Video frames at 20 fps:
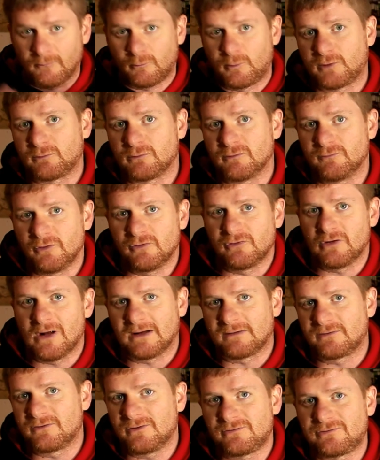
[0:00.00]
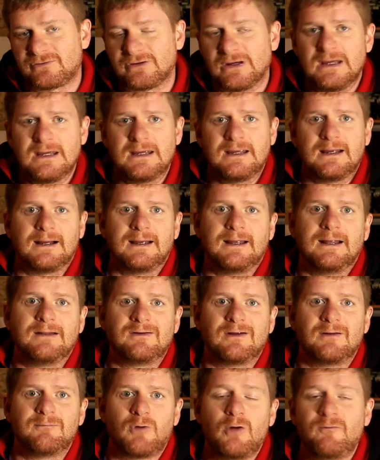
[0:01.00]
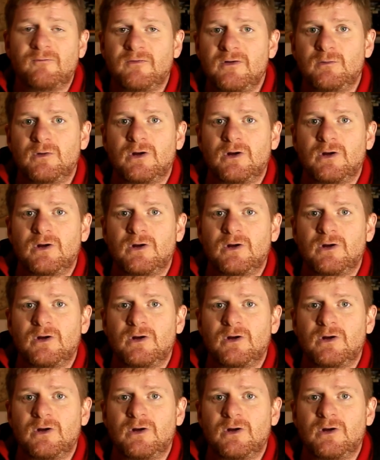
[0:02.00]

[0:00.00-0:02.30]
quick reviews like this. And hopefully,